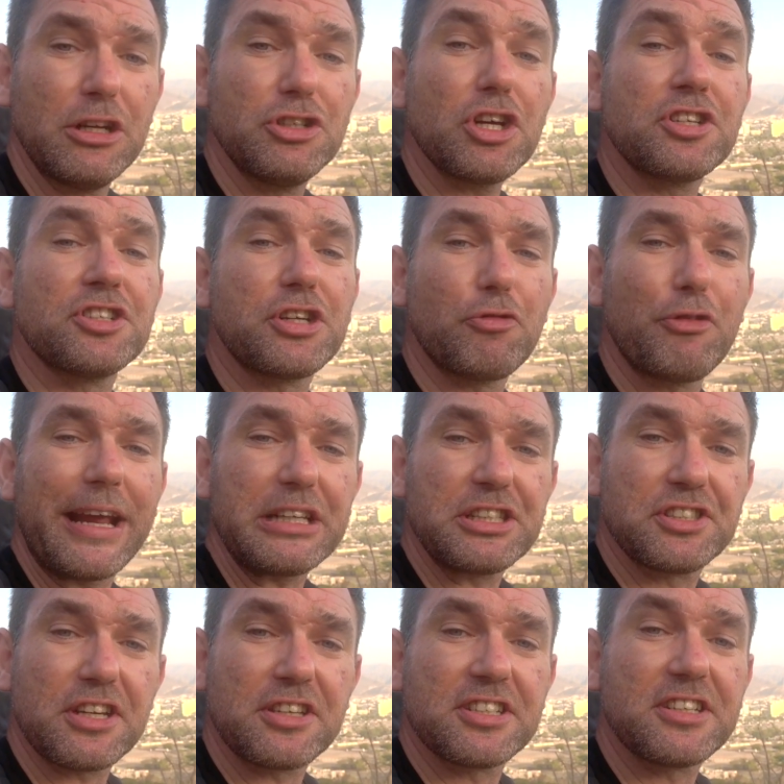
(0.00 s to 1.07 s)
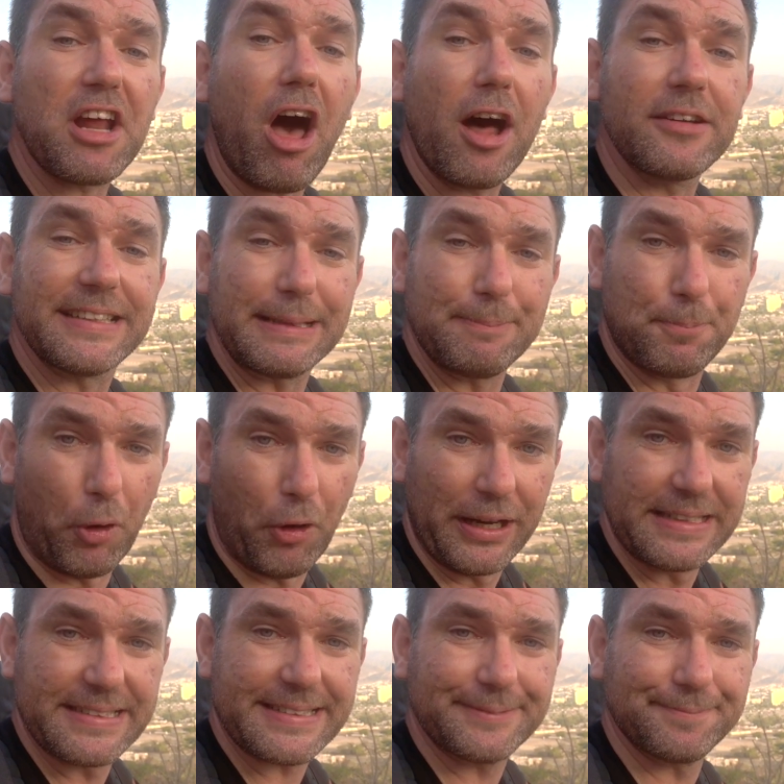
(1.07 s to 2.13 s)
just to reach the starting point.